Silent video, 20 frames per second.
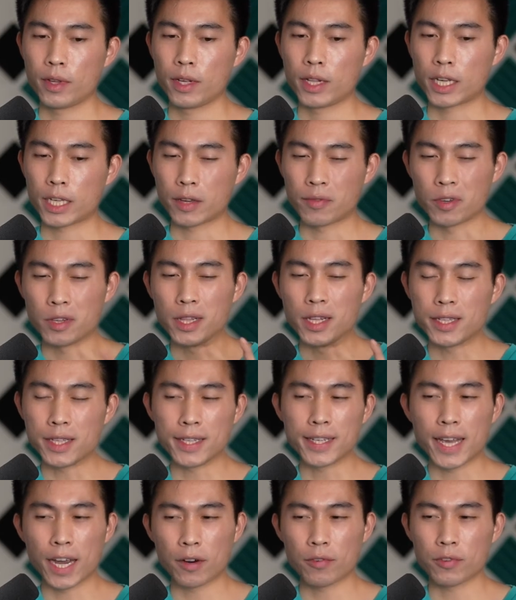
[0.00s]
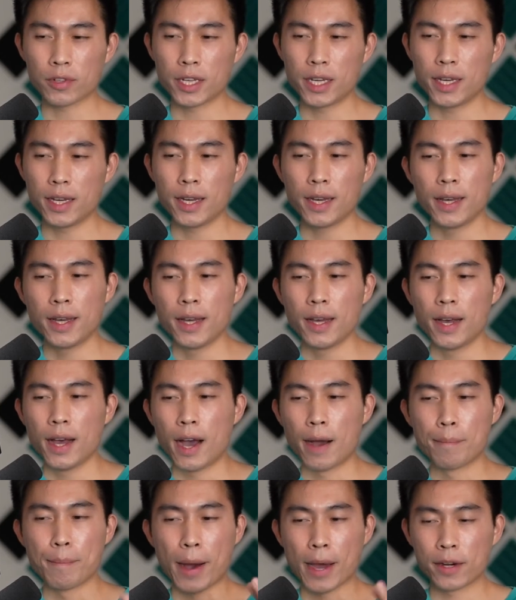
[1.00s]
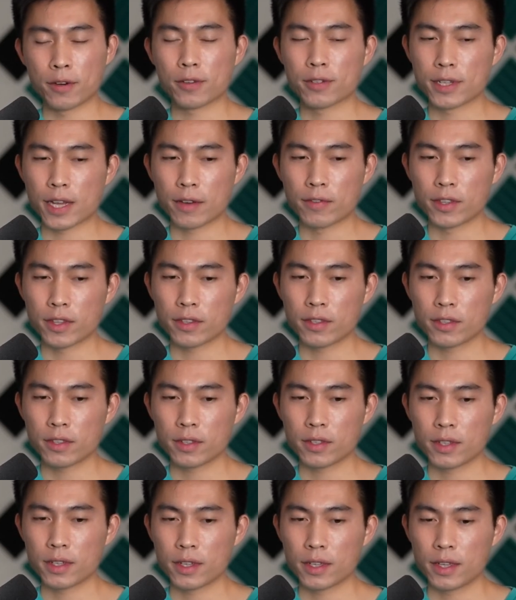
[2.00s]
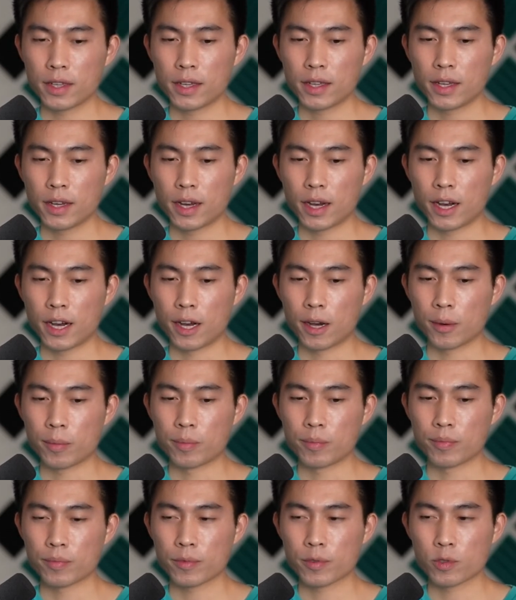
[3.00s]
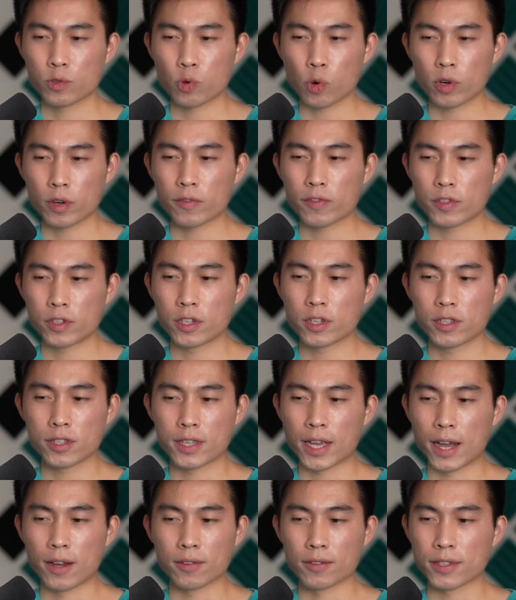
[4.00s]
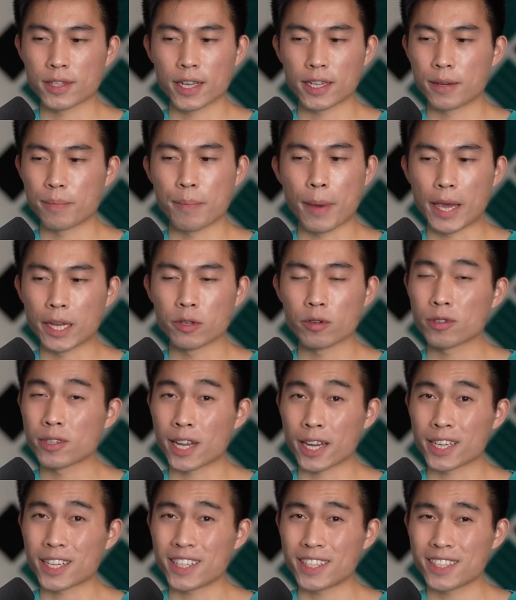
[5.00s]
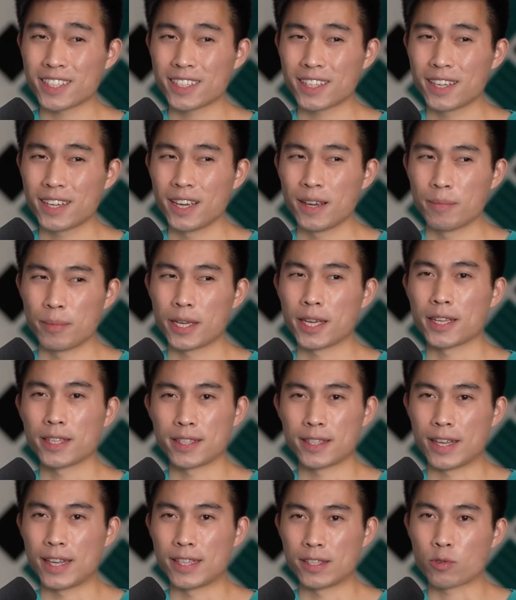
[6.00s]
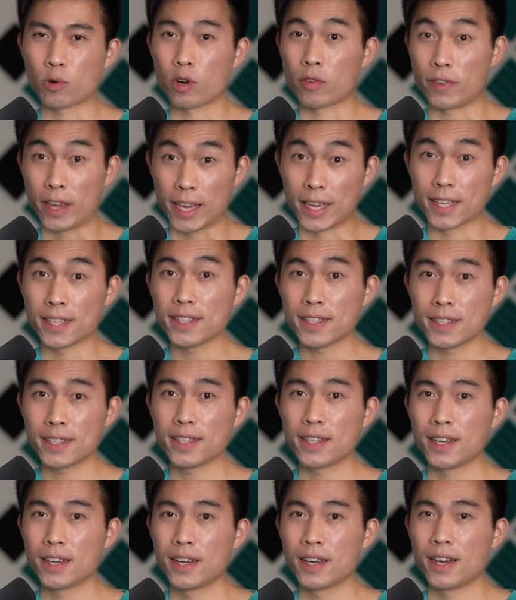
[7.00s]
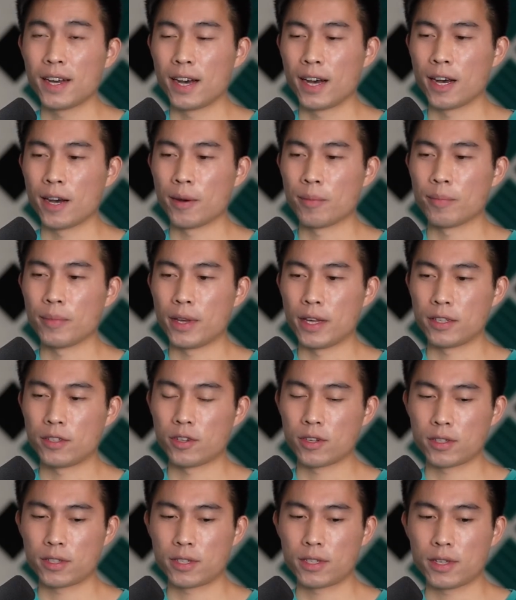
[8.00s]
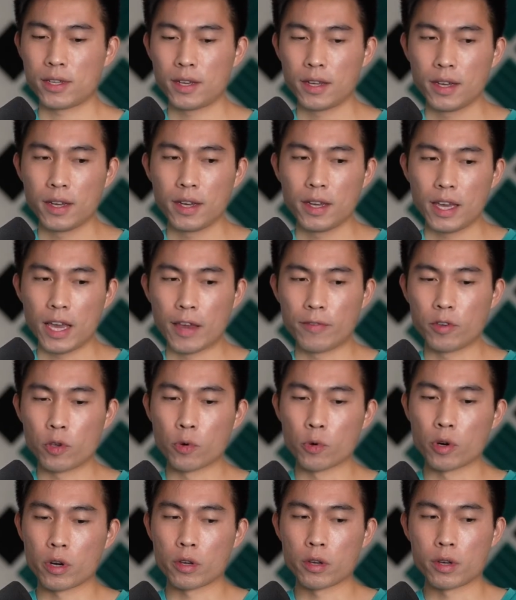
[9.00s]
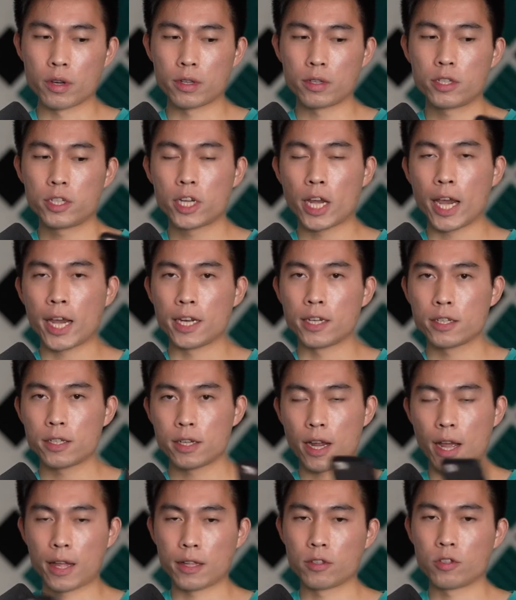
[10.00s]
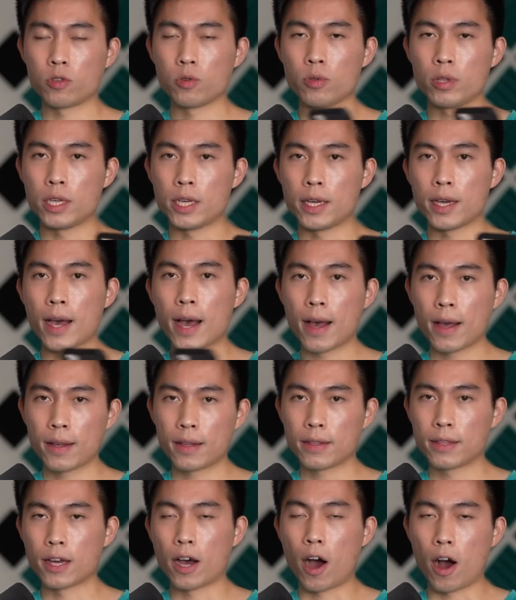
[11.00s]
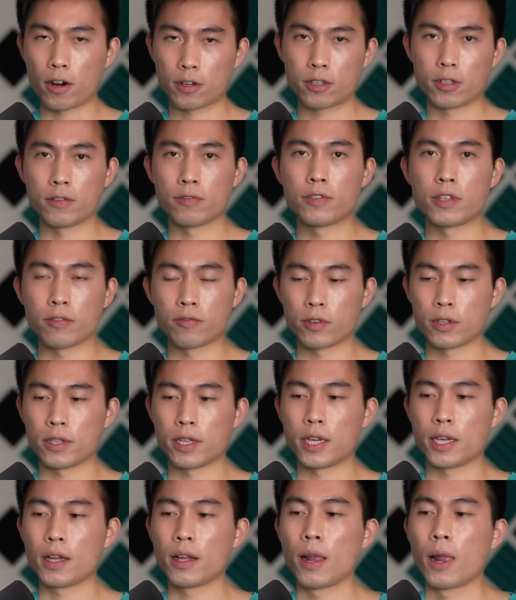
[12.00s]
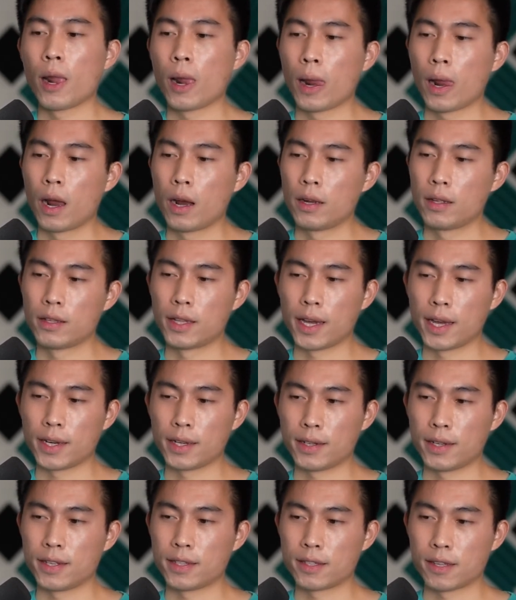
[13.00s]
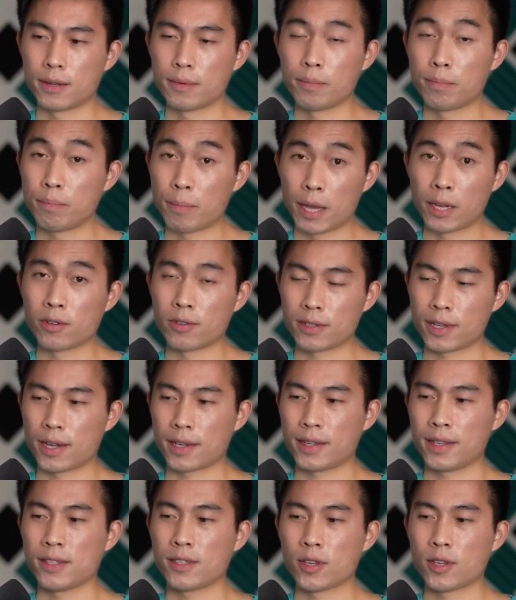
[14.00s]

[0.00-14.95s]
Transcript: Like, if you listen carefully, a minor 7th sort of just sounds like a major 2nd, because it sort of is. It's just if you were to change and do the octave differently, then it's a major second.